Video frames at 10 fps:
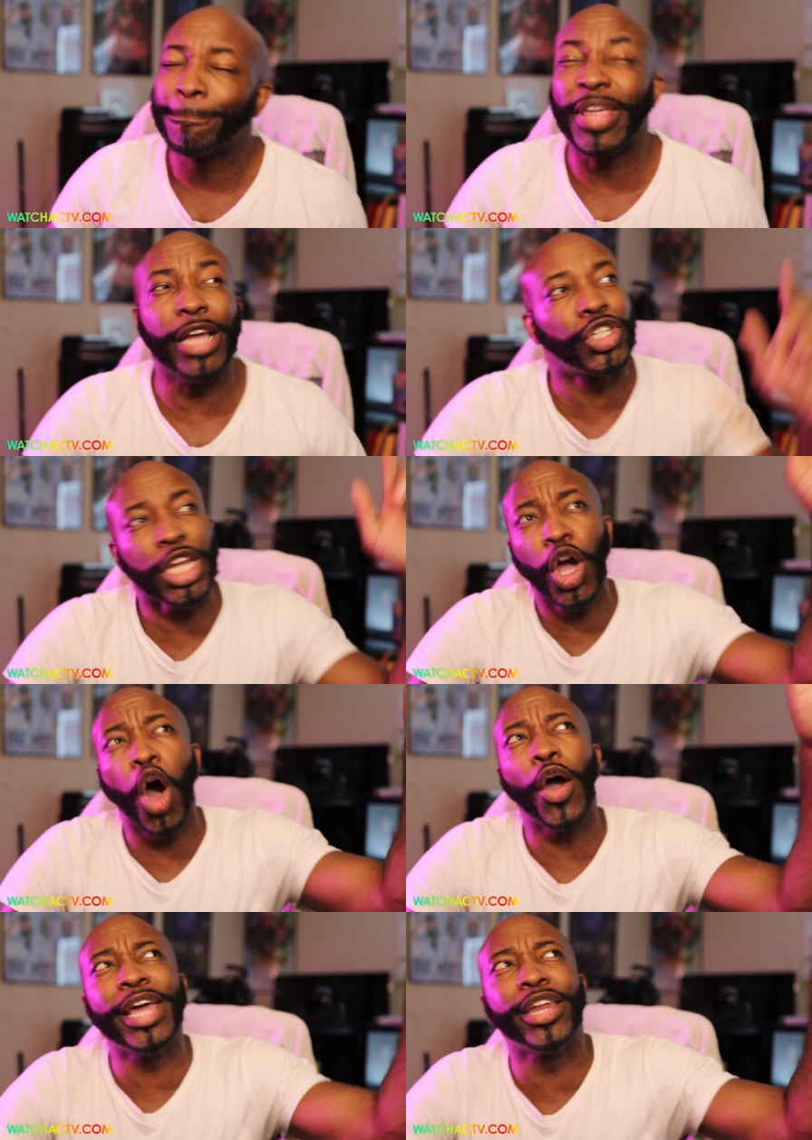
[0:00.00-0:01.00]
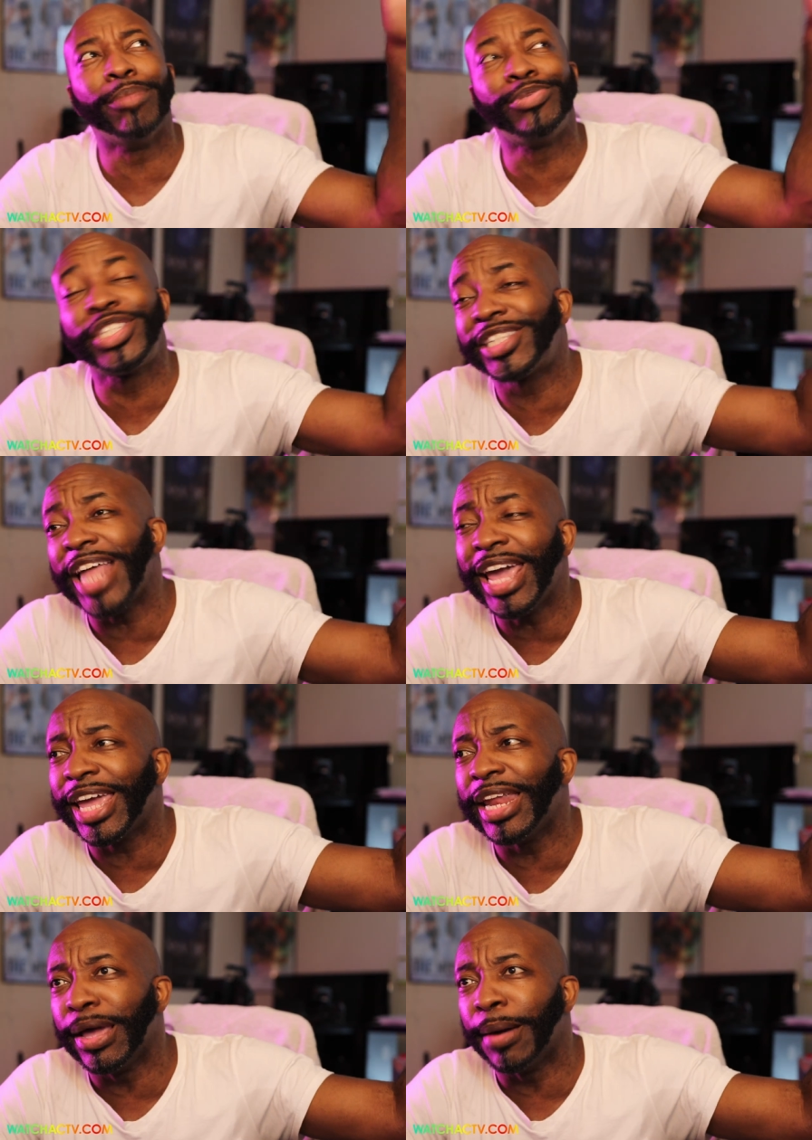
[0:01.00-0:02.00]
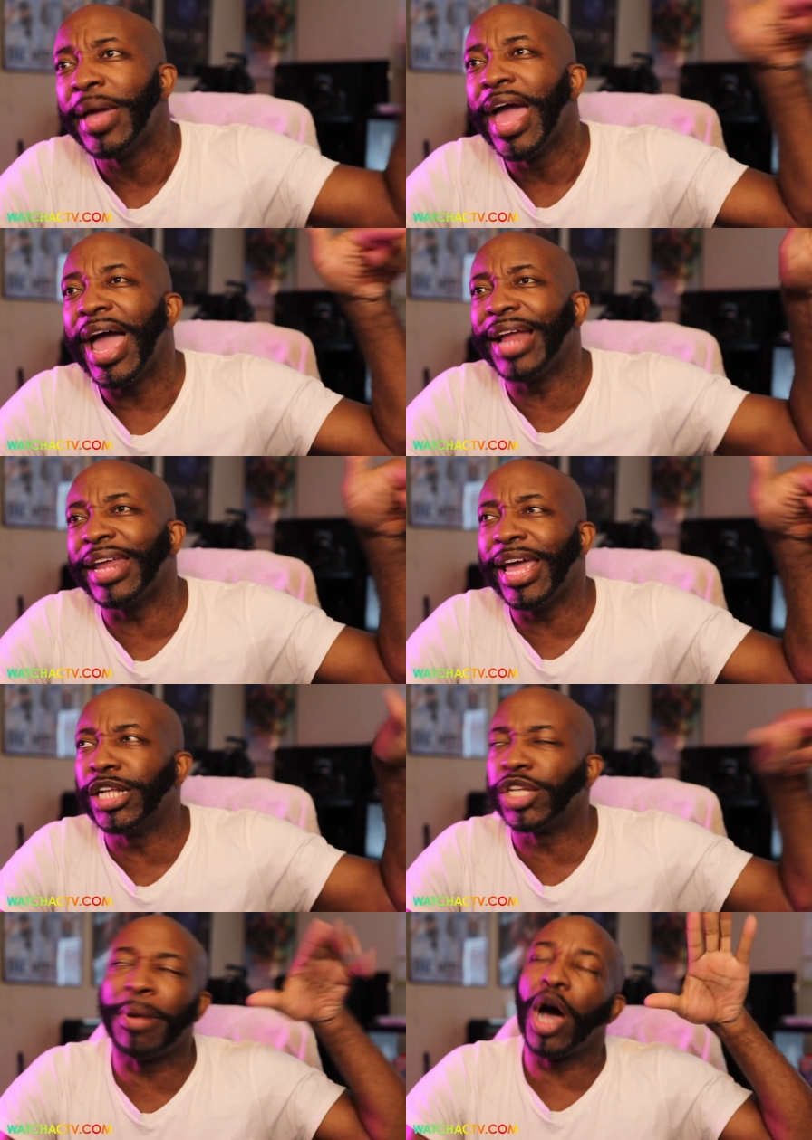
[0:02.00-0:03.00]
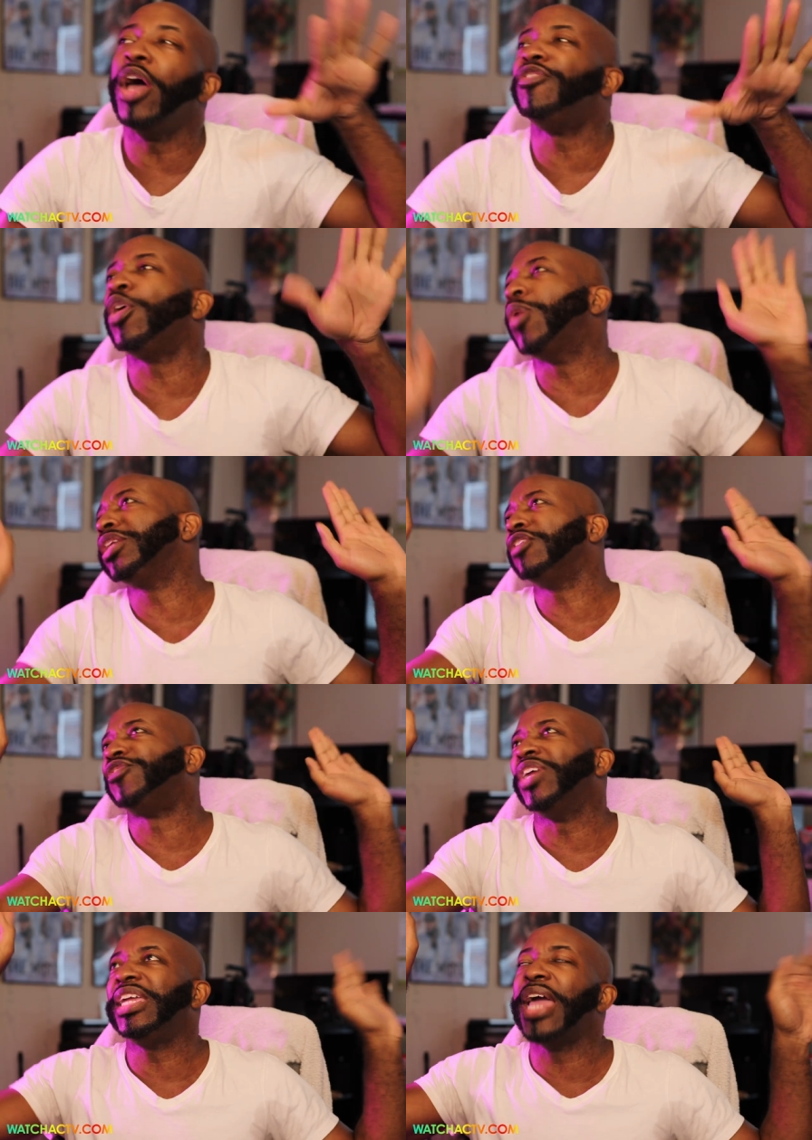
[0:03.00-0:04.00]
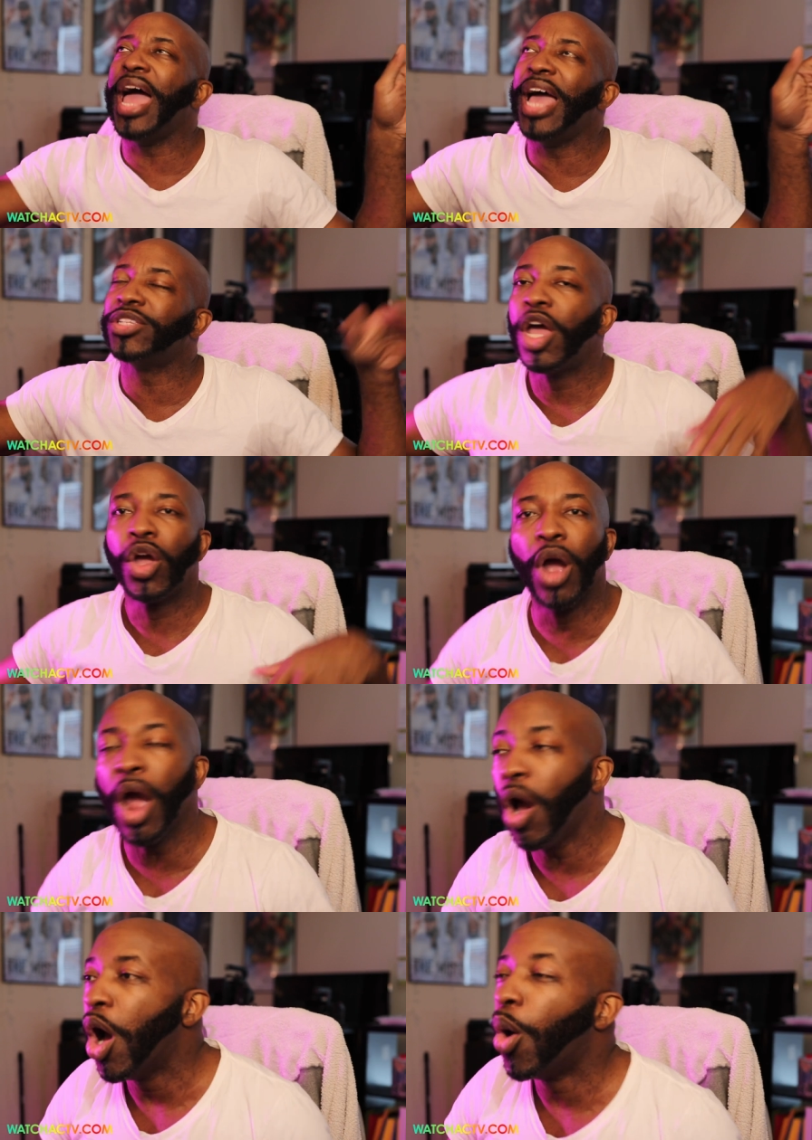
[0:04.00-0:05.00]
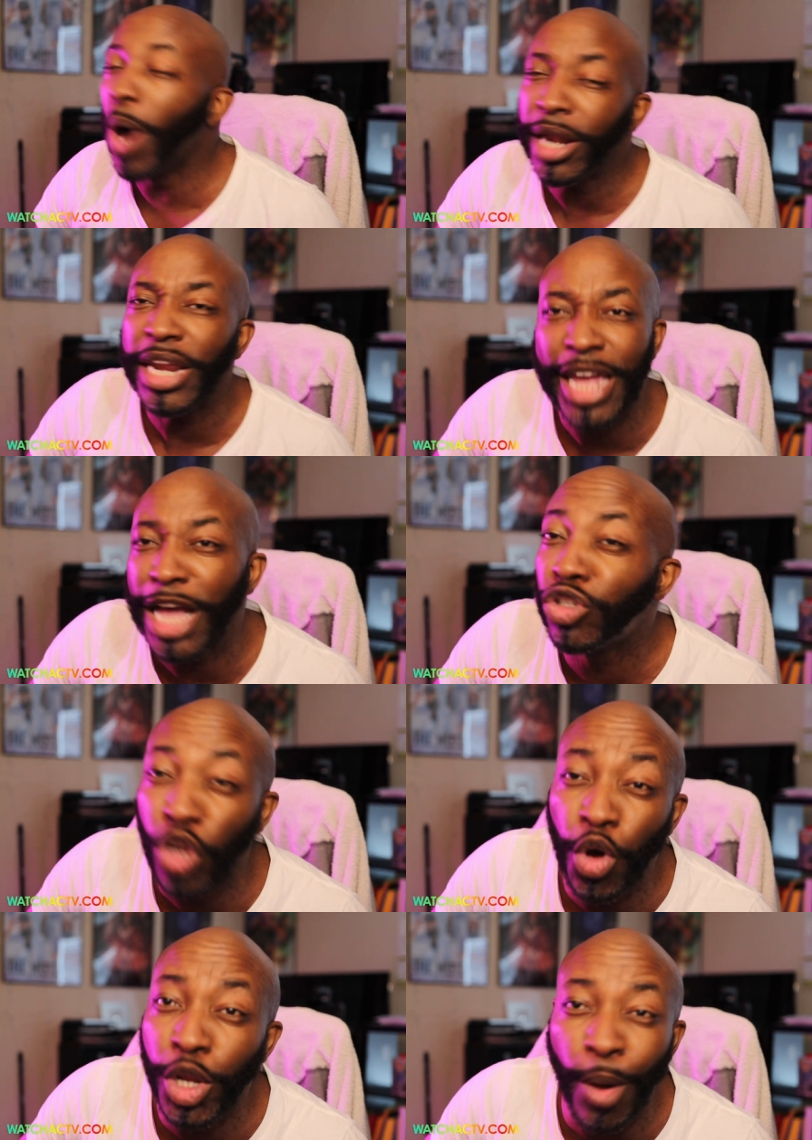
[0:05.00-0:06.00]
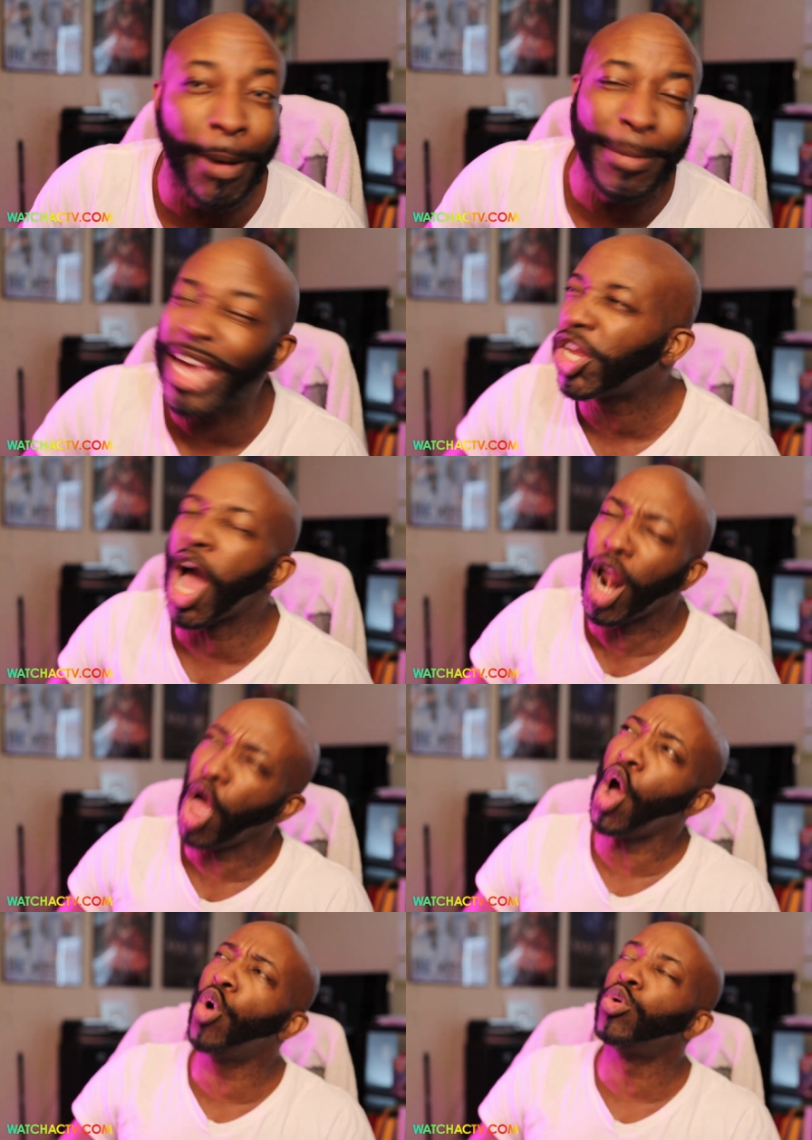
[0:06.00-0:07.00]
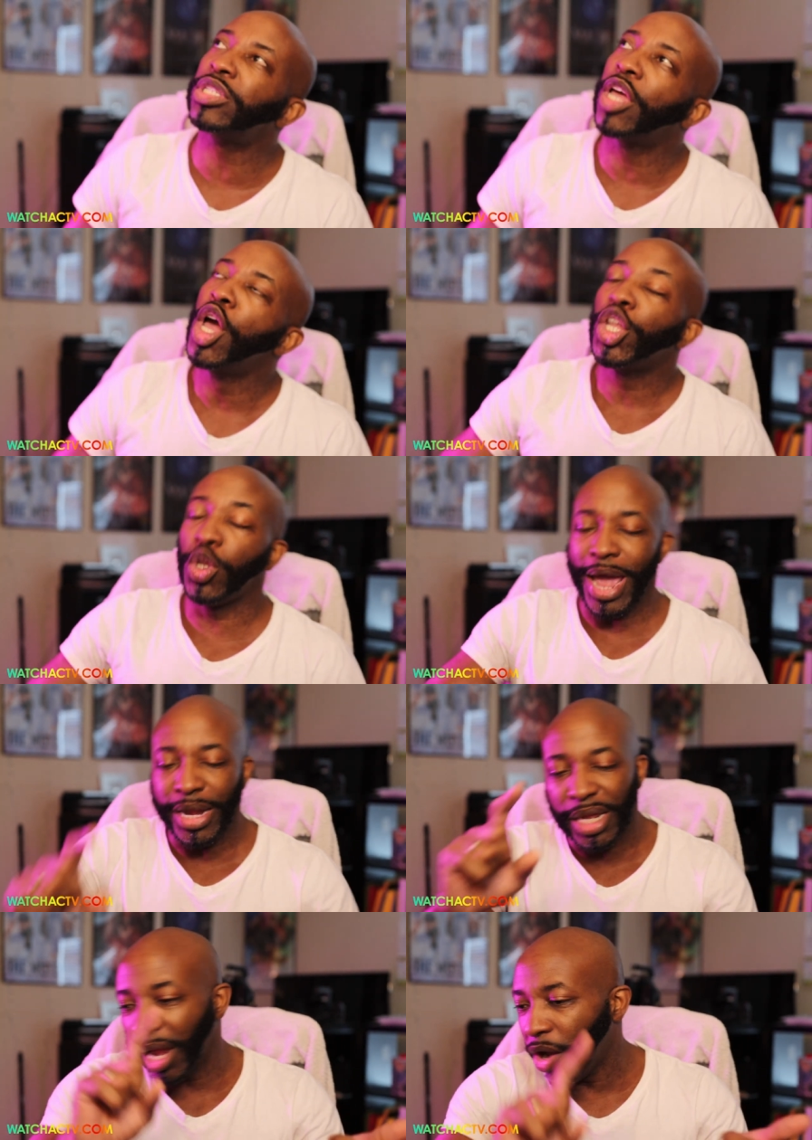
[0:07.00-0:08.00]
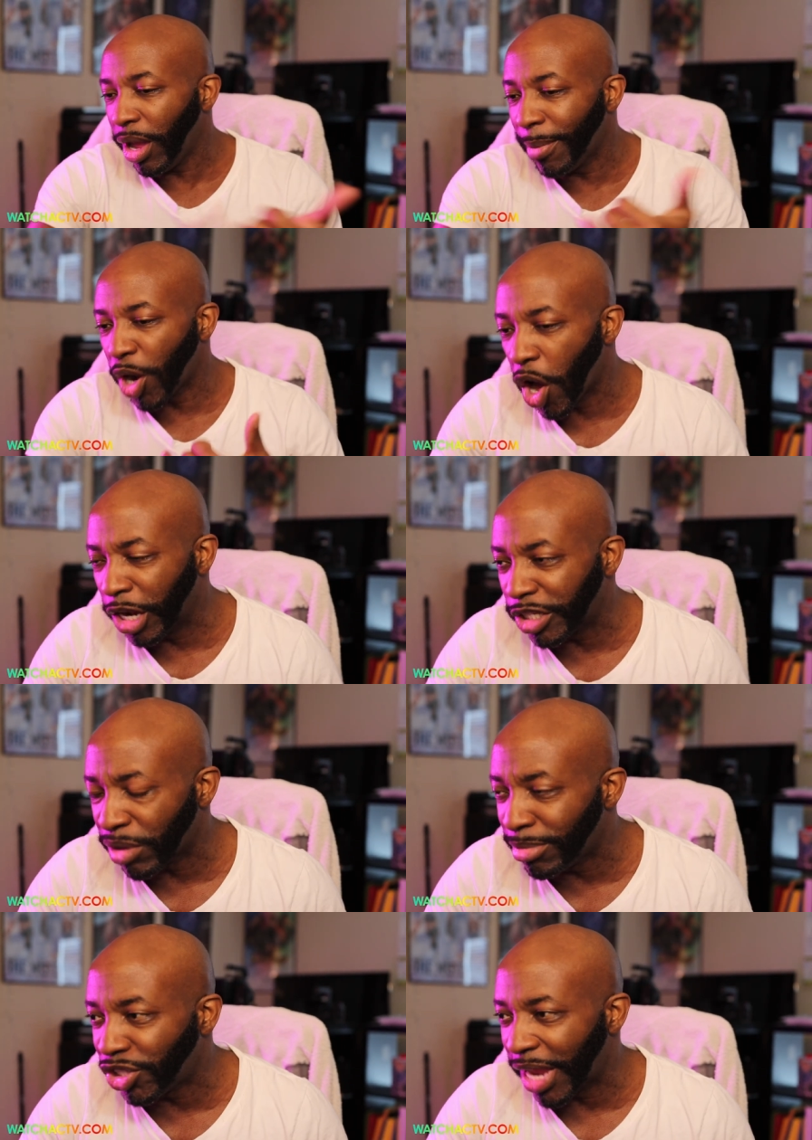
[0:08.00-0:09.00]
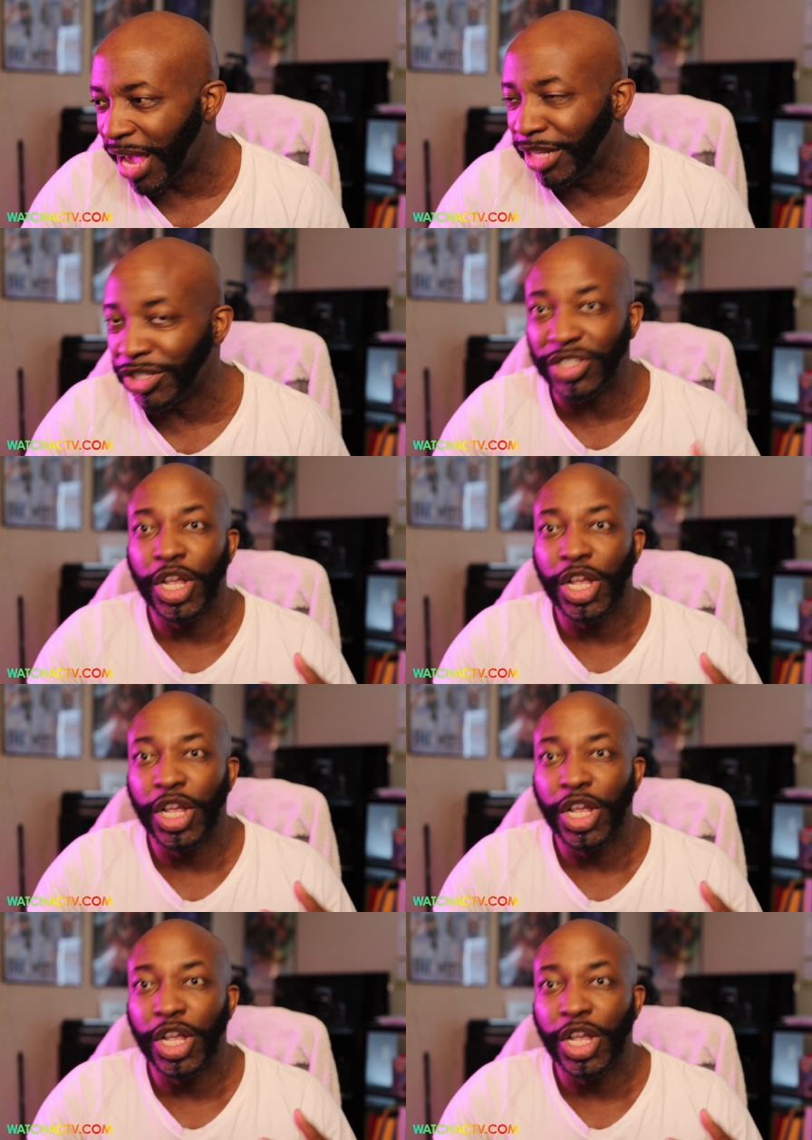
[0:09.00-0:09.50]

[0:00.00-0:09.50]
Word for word: And she gonna end up thanking him at the end about if it wasn't for yes. Girl, what did yes do to you but make y'all lose? You had to carry him in all the swimming challenges.